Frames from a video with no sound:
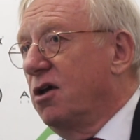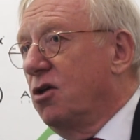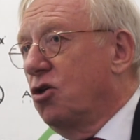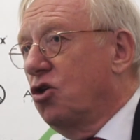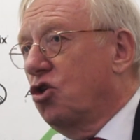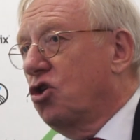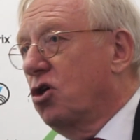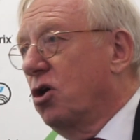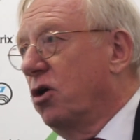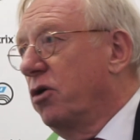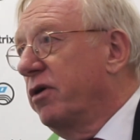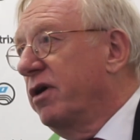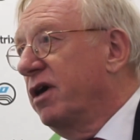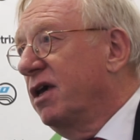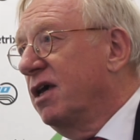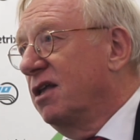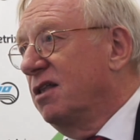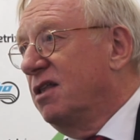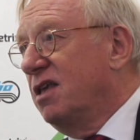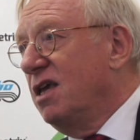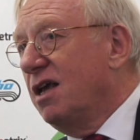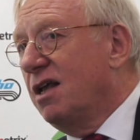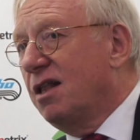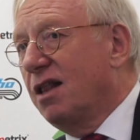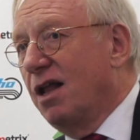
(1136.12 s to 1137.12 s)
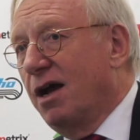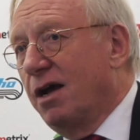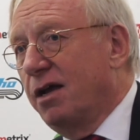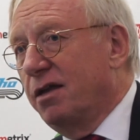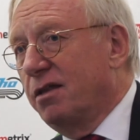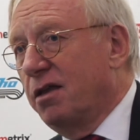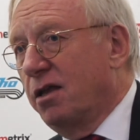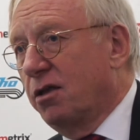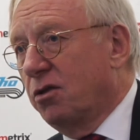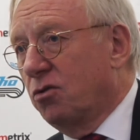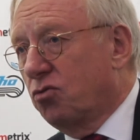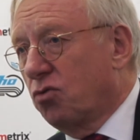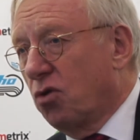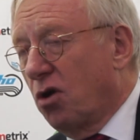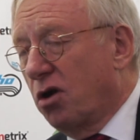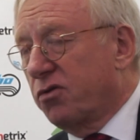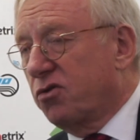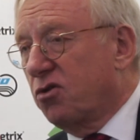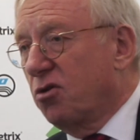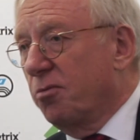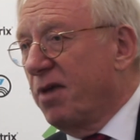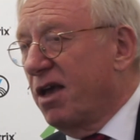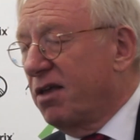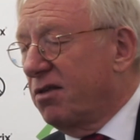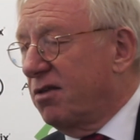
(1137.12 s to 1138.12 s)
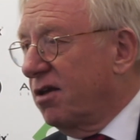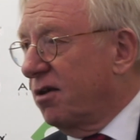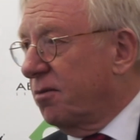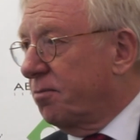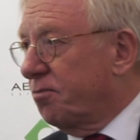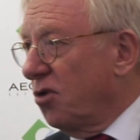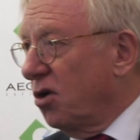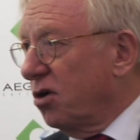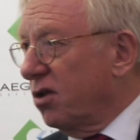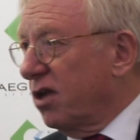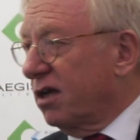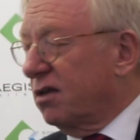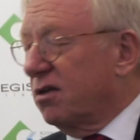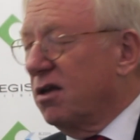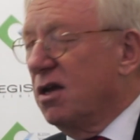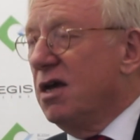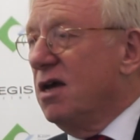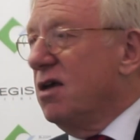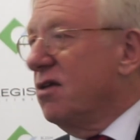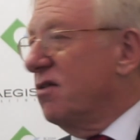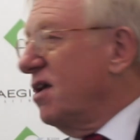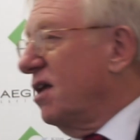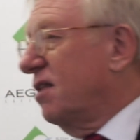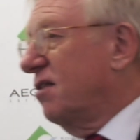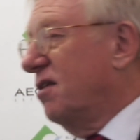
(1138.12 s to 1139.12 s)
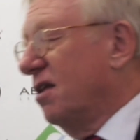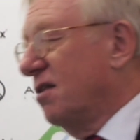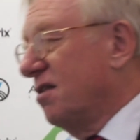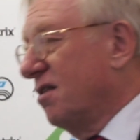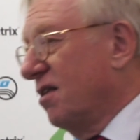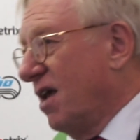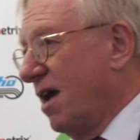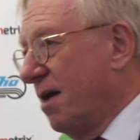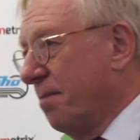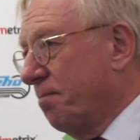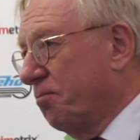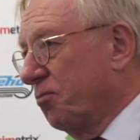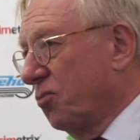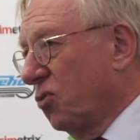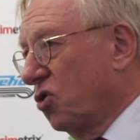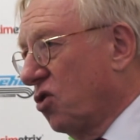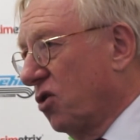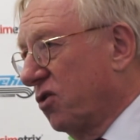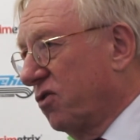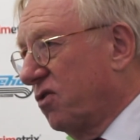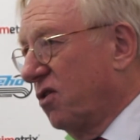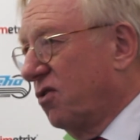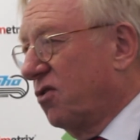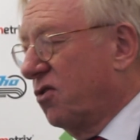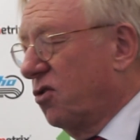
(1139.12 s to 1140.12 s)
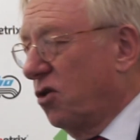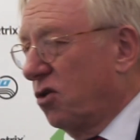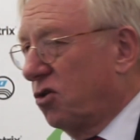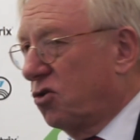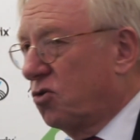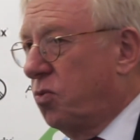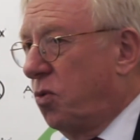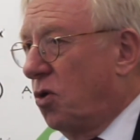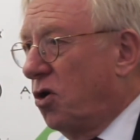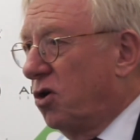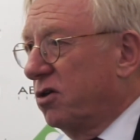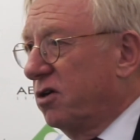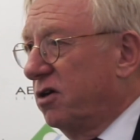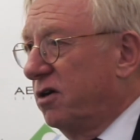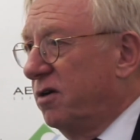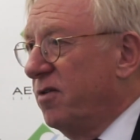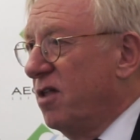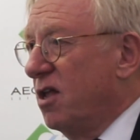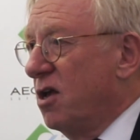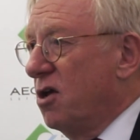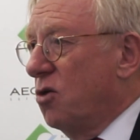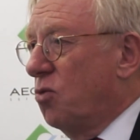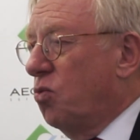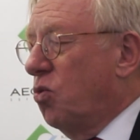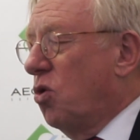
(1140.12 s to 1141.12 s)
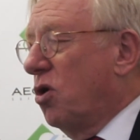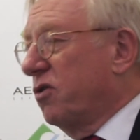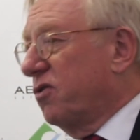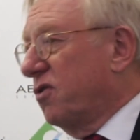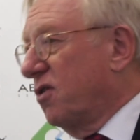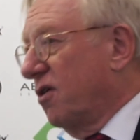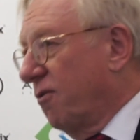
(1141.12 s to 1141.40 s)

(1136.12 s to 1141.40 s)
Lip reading: showing a decline in gross domestic product. That didn't happen because the third quarter was